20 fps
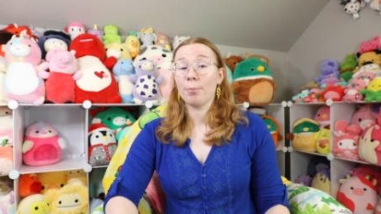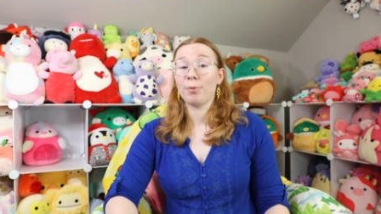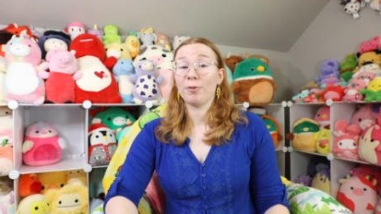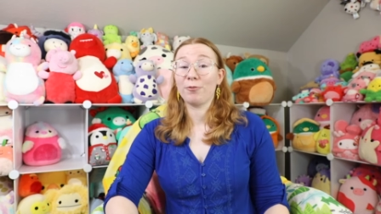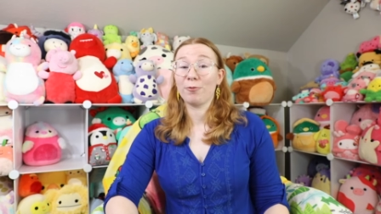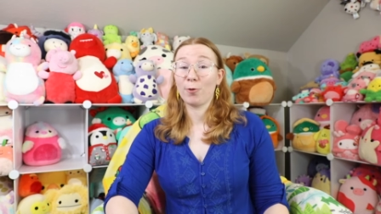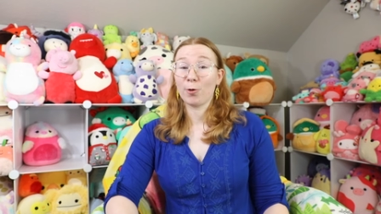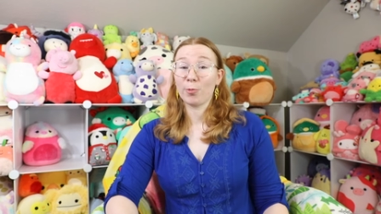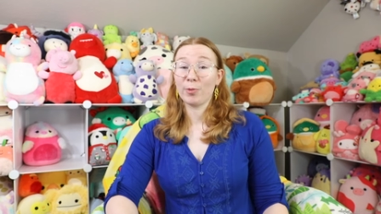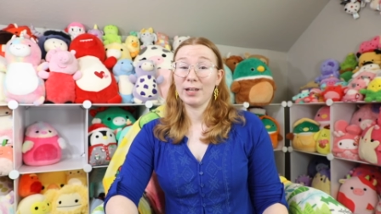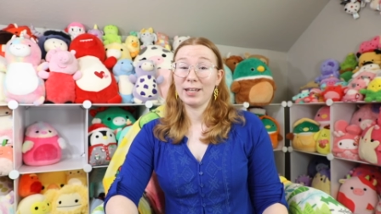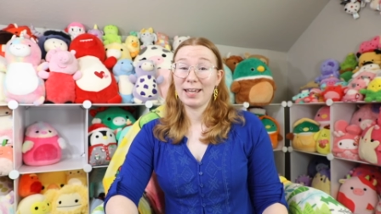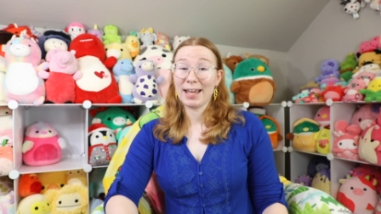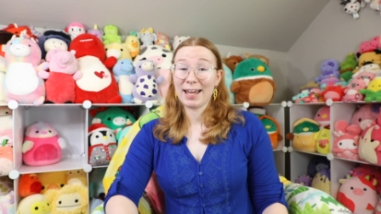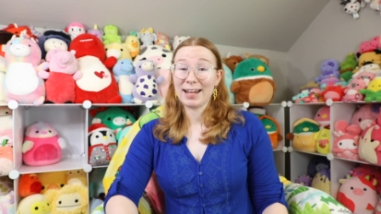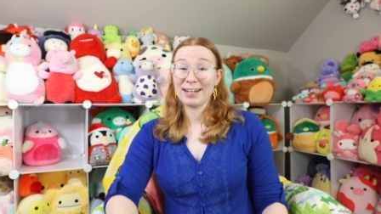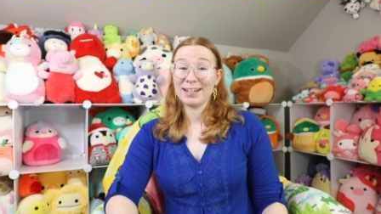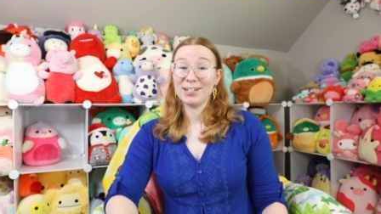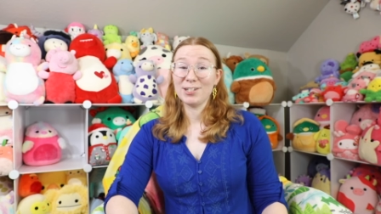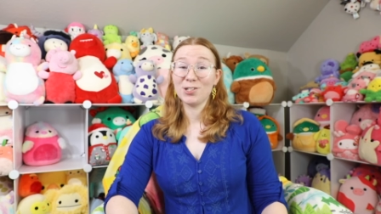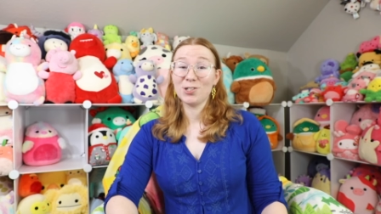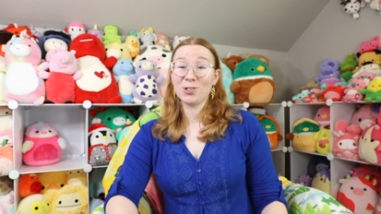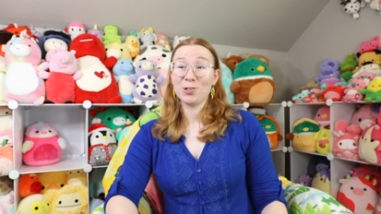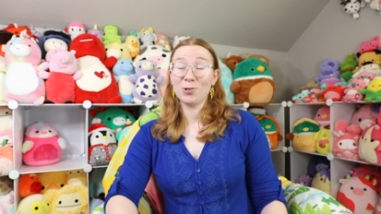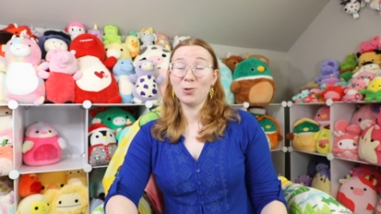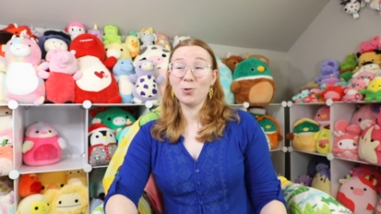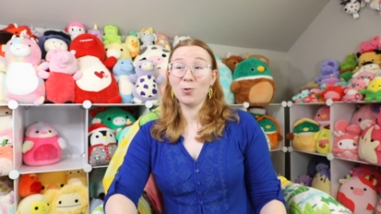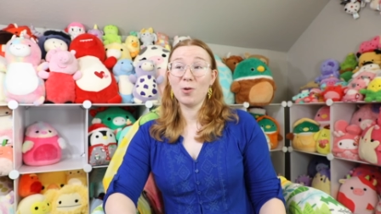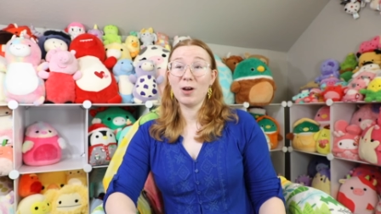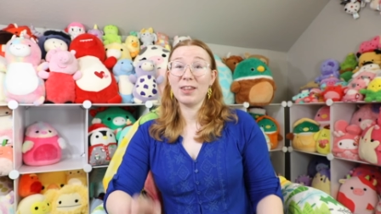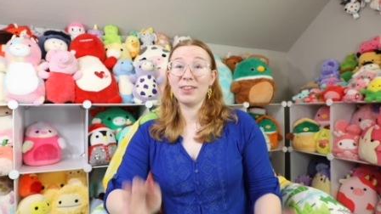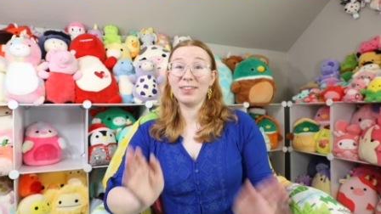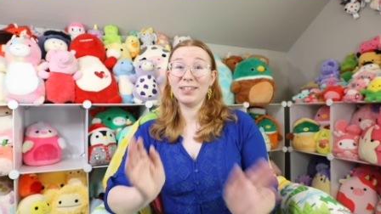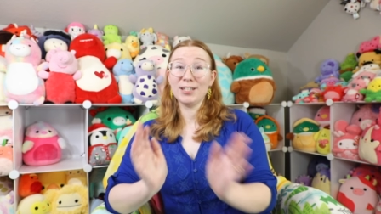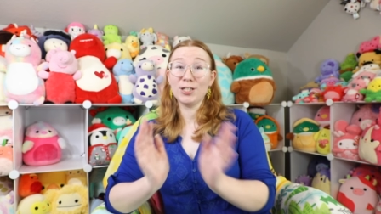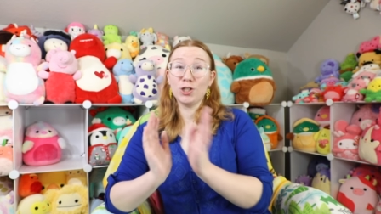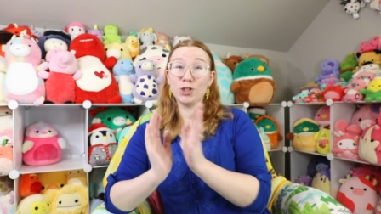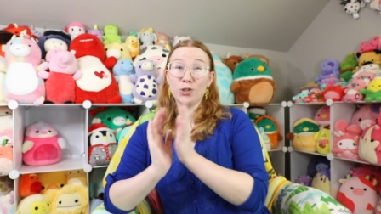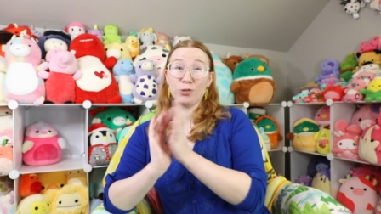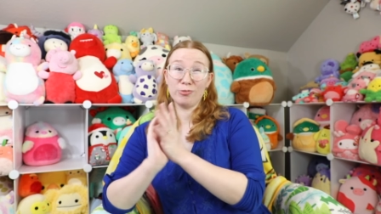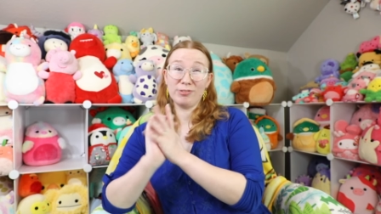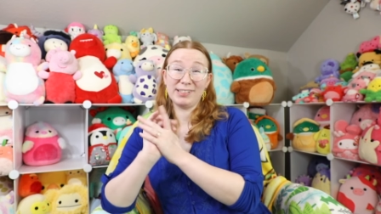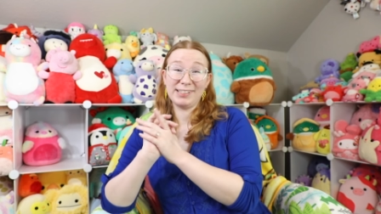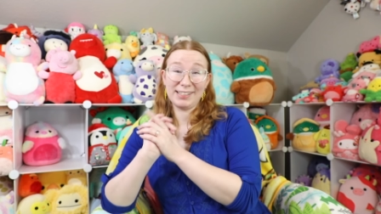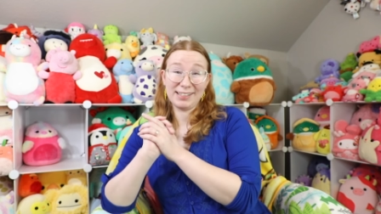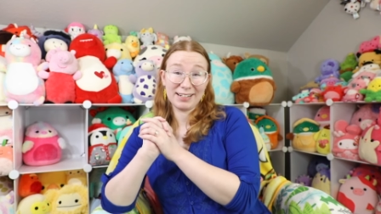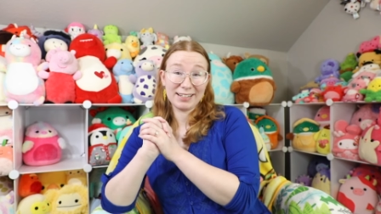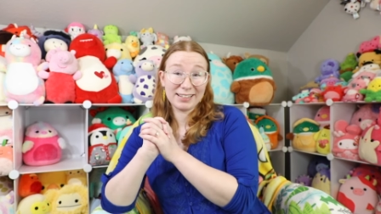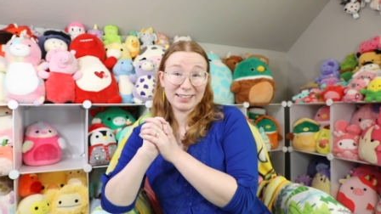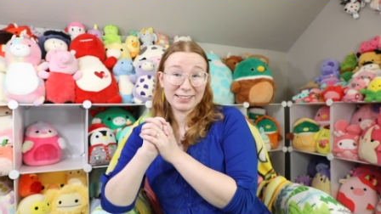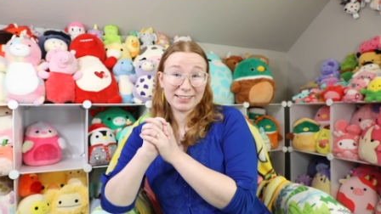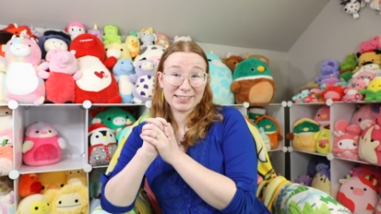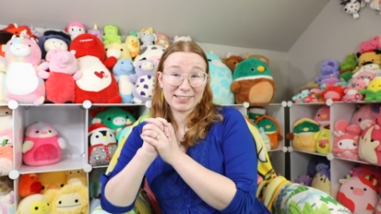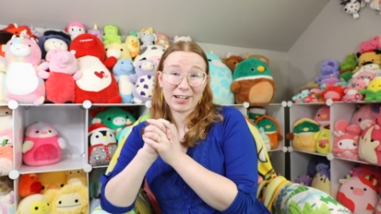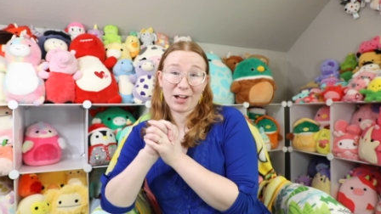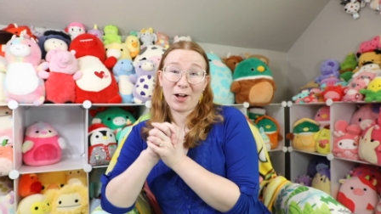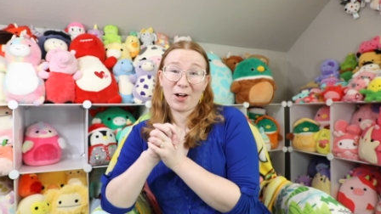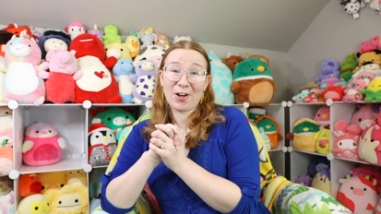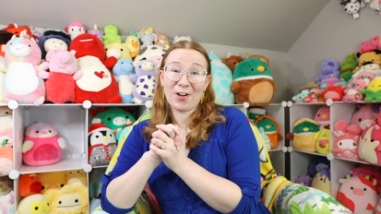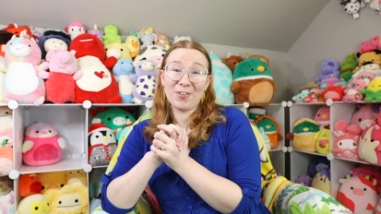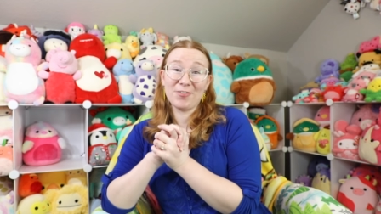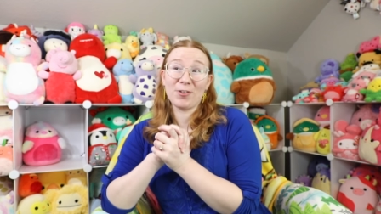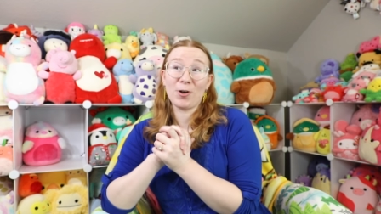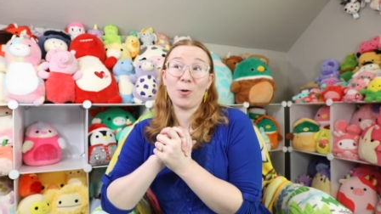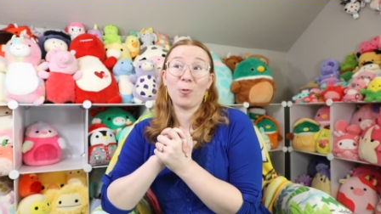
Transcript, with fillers: Before we get into the juiciness of